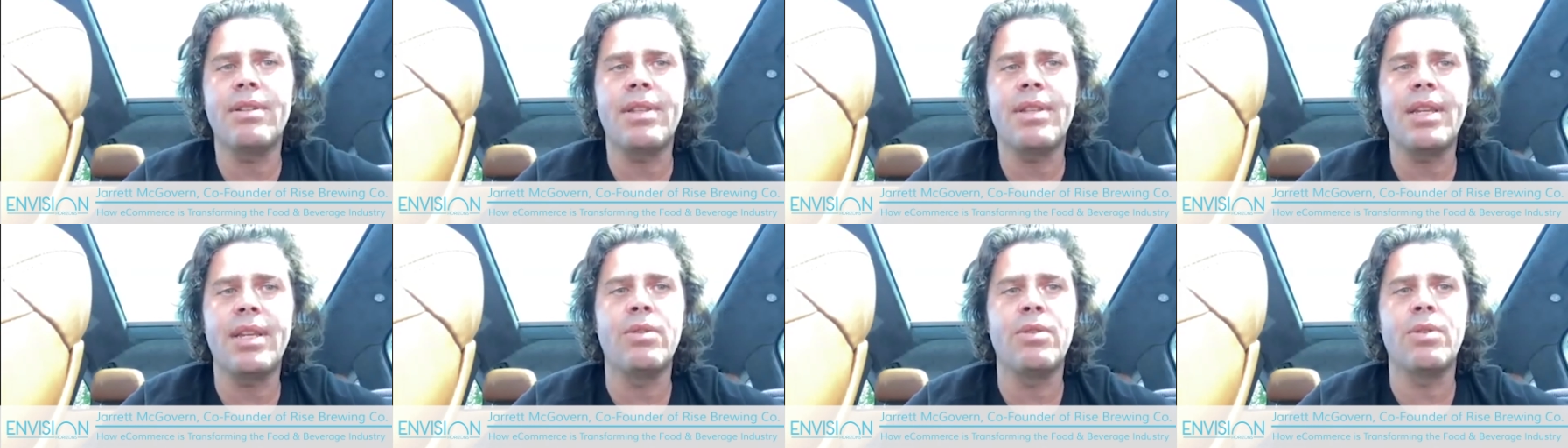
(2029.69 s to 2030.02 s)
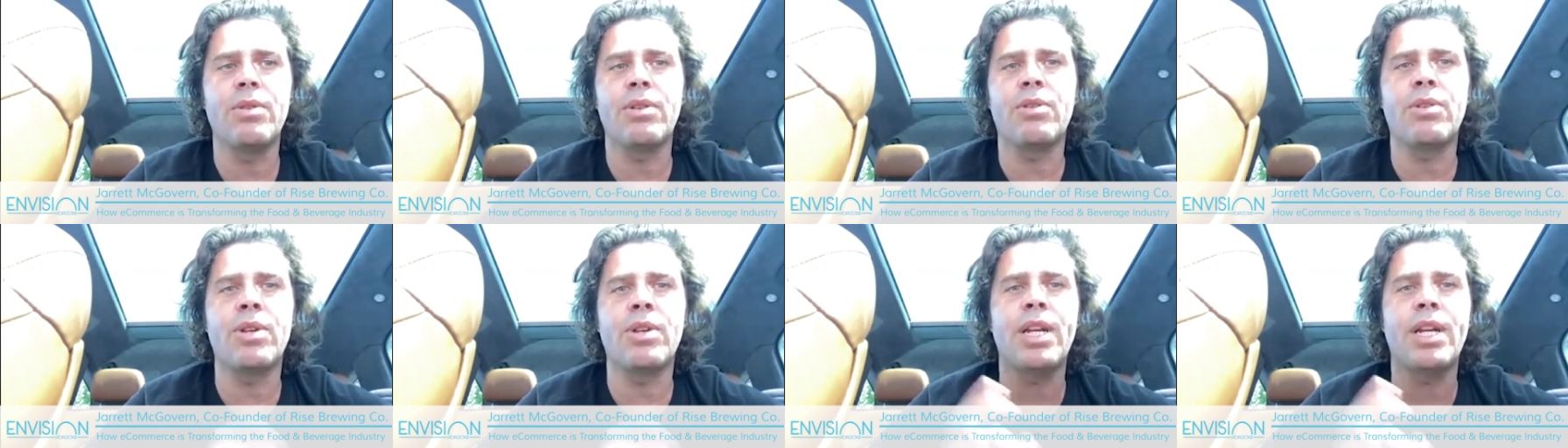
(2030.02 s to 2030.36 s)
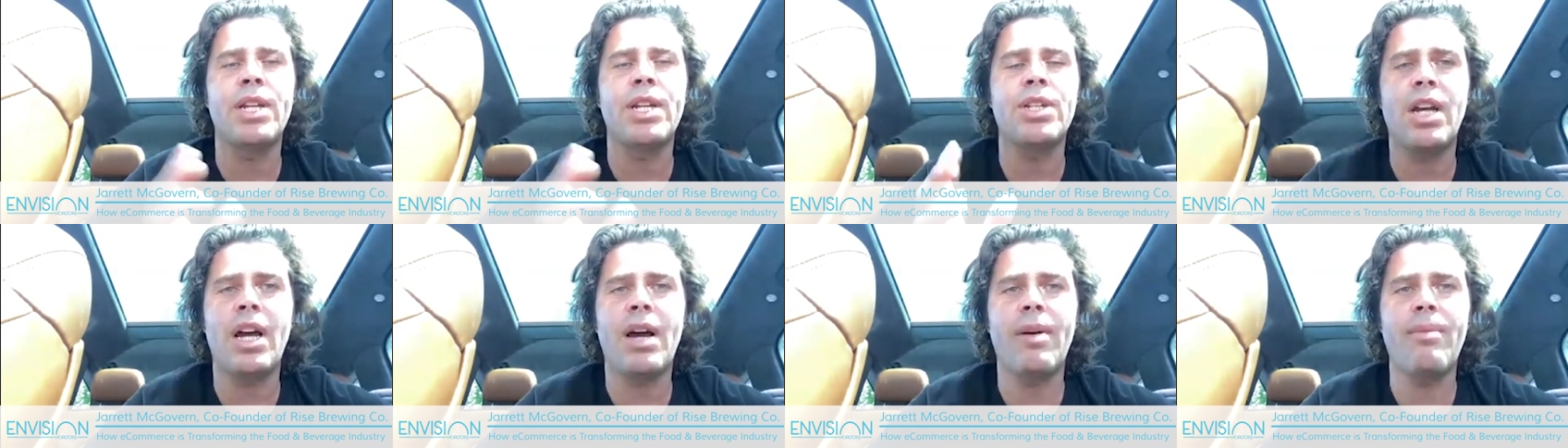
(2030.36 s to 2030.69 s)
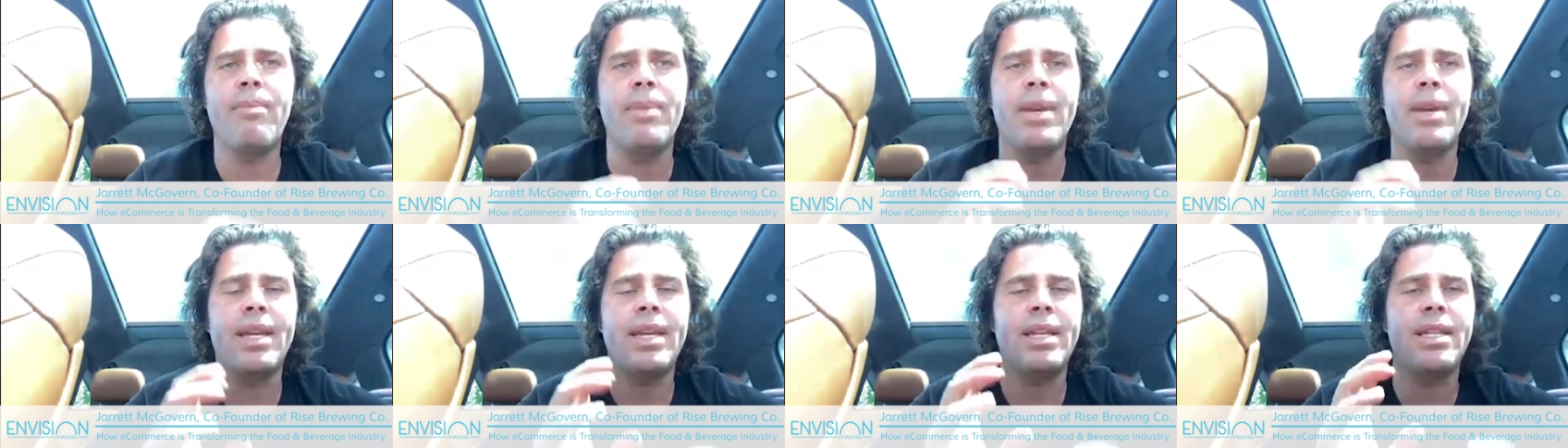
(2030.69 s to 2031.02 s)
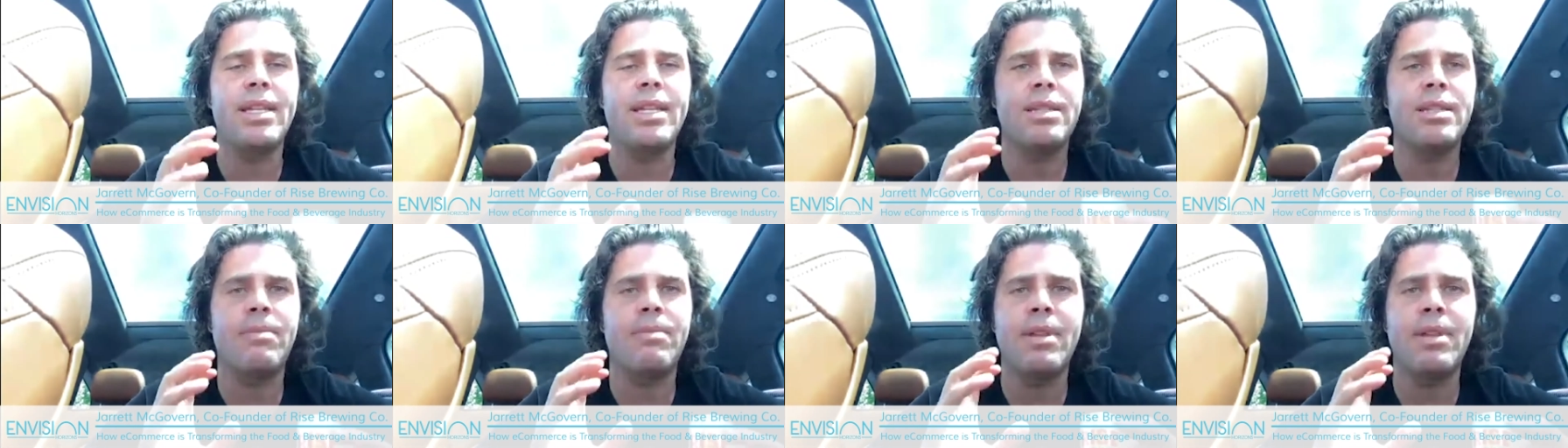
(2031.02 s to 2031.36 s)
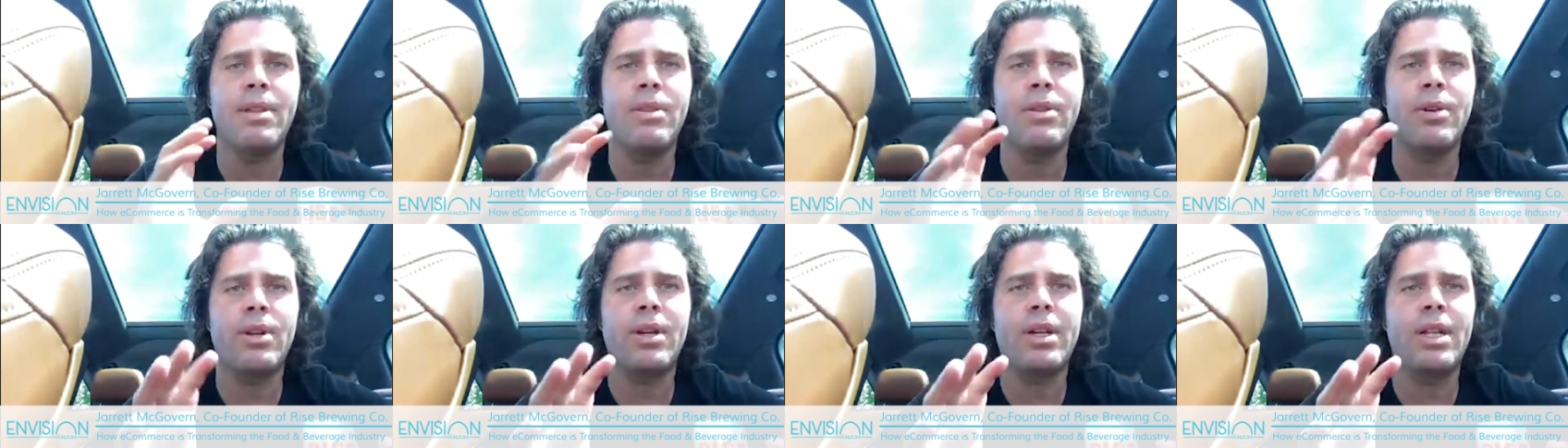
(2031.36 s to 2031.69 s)
They do a great job making
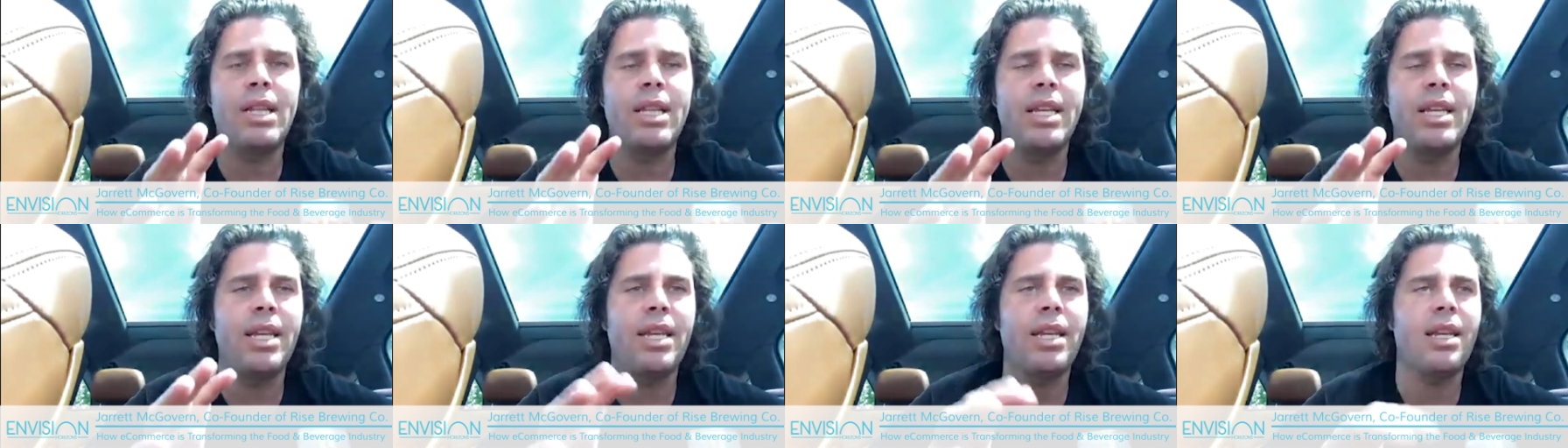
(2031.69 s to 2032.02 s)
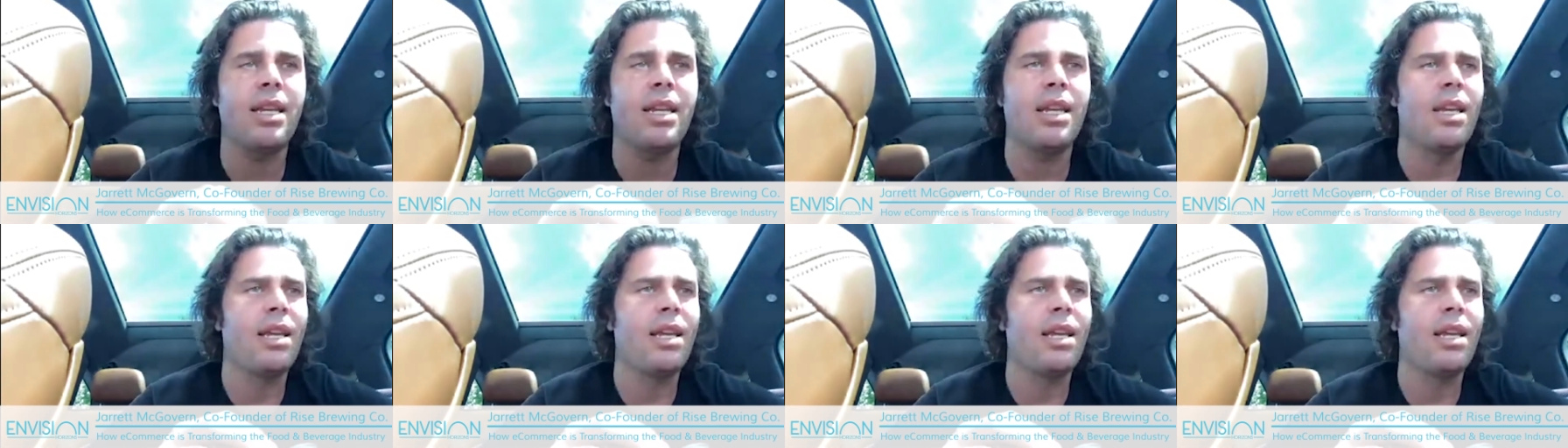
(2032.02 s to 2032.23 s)
something look clean,